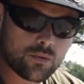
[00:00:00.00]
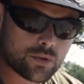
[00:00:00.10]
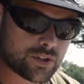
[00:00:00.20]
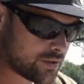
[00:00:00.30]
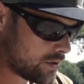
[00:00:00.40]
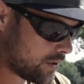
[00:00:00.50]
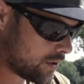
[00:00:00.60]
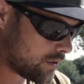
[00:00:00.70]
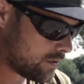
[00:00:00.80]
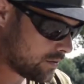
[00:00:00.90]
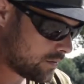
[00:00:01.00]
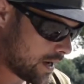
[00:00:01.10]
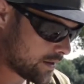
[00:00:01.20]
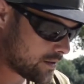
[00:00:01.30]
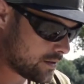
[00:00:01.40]
which is another good
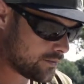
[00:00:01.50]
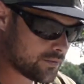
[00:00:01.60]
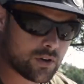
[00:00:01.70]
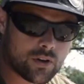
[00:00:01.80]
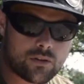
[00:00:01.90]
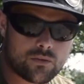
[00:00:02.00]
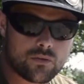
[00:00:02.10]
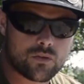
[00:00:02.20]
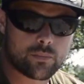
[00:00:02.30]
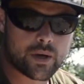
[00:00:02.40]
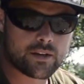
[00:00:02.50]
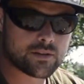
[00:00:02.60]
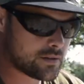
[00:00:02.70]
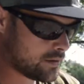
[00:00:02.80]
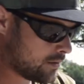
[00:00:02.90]
additive for
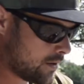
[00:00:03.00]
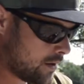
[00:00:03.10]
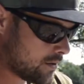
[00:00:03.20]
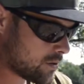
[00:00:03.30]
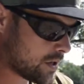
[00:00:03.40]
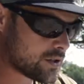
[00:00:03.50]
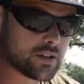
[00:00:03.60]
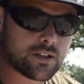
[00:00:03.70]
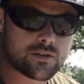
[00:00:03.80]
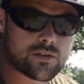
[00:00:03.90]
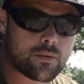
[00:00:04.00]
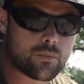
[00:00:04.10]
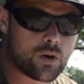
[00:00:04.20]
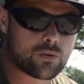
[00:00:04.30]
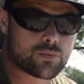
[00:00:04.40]
baits, especially in the
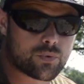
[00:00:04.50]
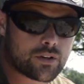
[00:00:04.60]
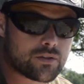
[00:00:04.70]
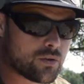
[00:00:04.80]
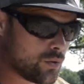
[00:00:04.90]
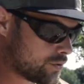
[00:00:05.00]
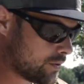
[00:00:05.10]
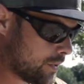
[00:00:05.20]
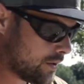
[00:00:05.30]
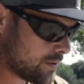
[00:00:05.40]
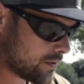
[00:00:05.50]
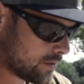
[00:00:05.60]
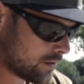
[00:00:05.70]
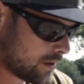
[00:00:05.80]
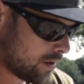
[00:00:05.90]
spring to autumn months,
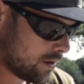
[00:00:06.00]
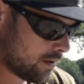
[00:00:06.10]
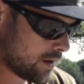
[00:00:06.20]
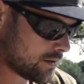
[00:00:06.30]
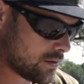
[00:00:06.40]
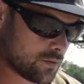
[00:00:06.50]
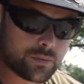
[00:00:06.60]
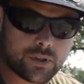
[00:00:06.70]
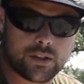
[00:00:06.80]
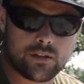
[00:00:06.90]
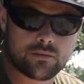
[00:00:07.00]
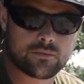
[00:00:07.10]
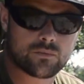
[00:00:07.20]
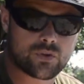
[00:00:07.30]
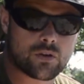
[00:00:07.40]
as it will be
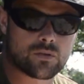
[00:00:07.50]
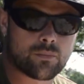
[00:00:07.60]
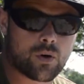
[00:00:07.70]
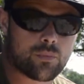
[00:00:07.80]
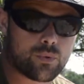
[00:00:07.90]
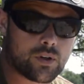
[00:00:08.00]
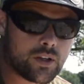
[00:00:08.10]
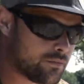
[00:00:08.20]
soaked in by the boilie